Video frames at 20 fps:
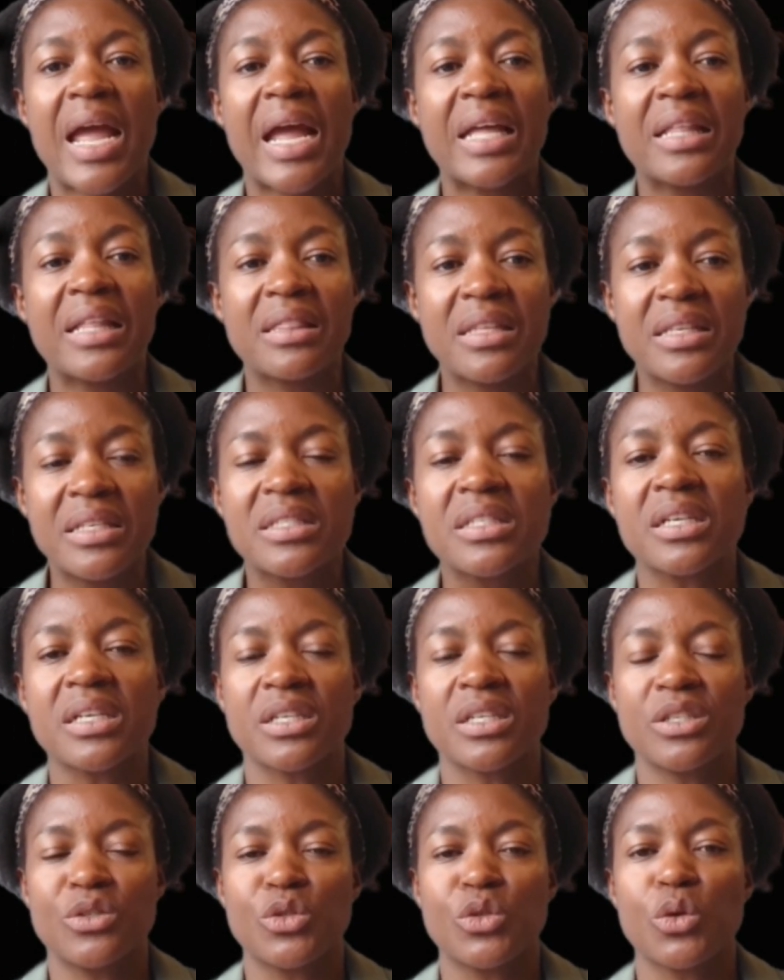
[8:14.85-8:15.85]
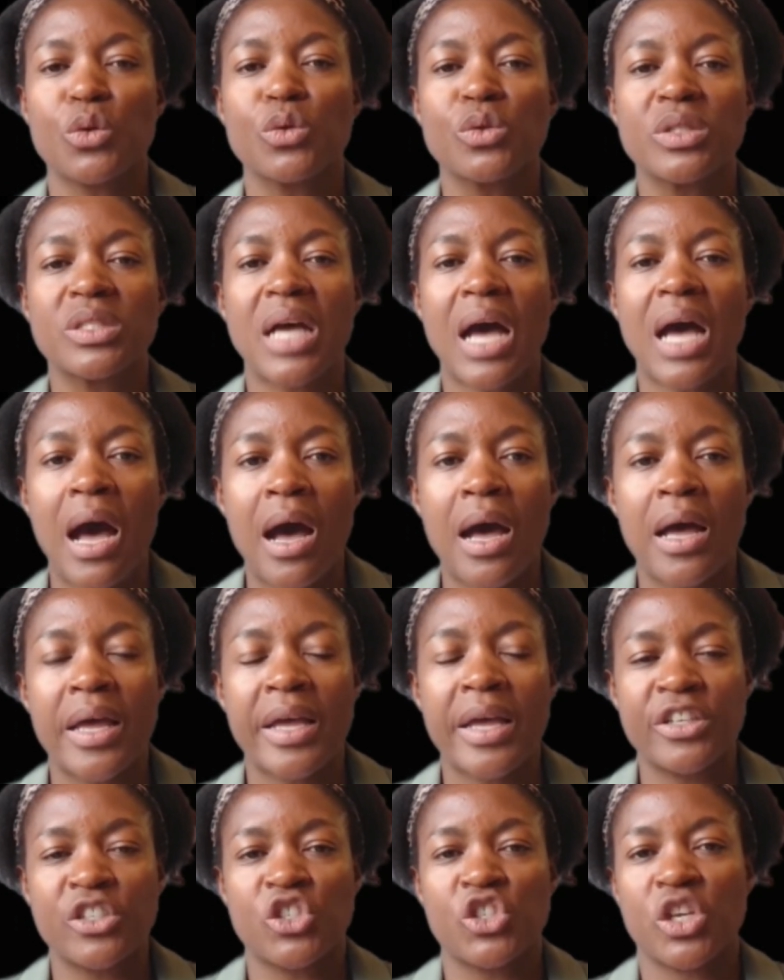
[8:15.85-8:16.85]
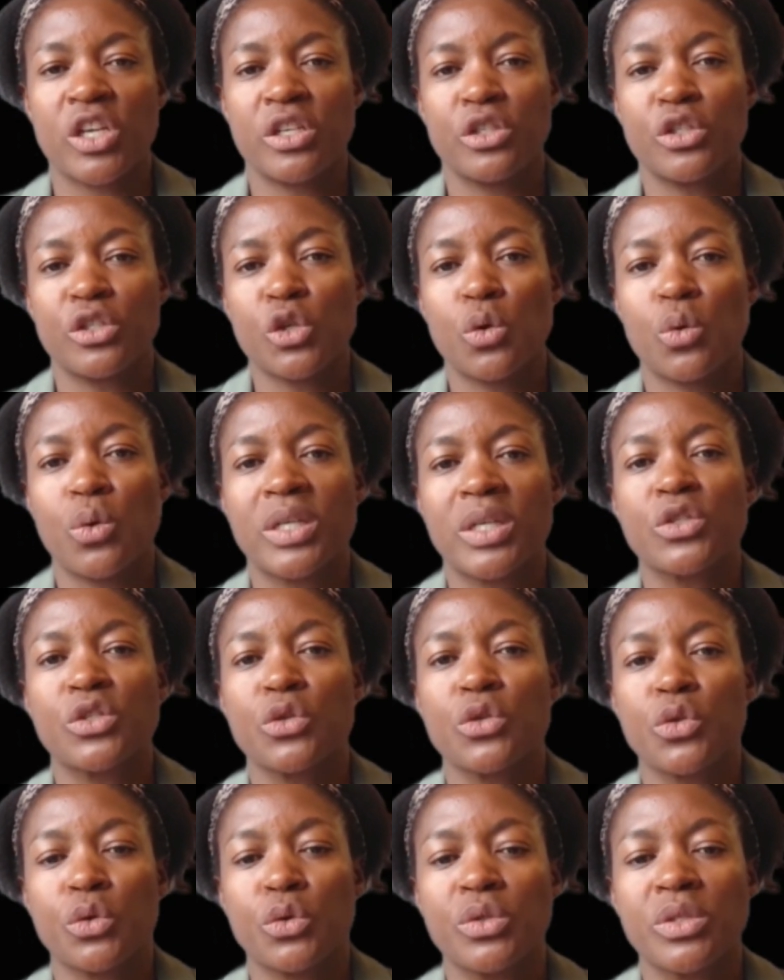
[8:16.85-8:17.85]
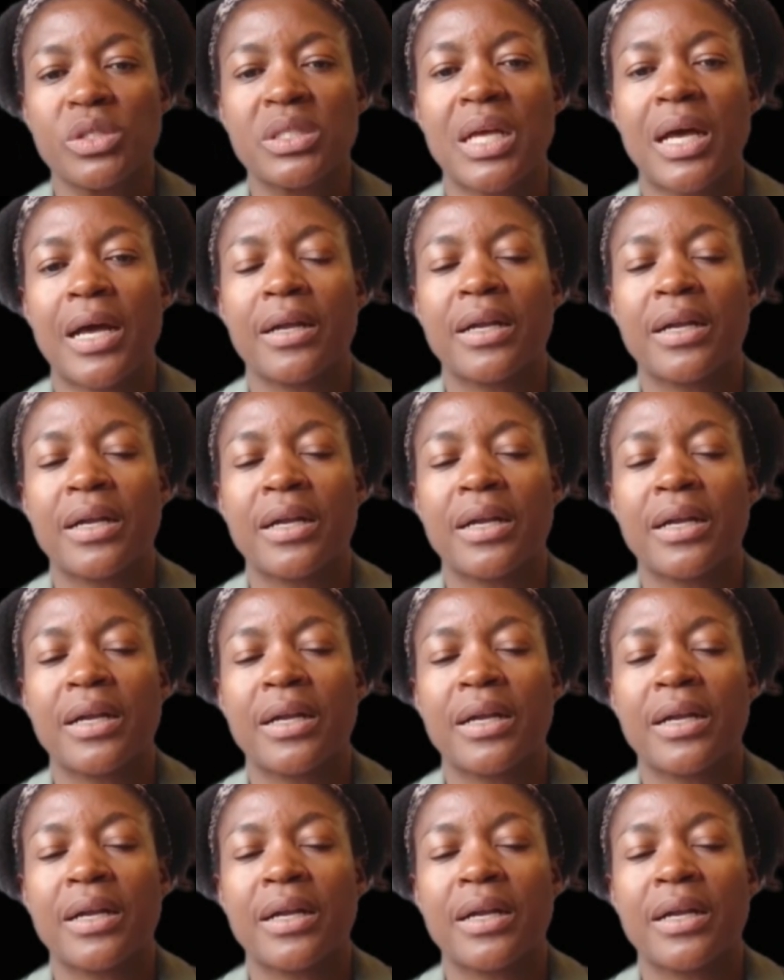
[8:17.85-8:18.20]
and these green zones are a journey towards those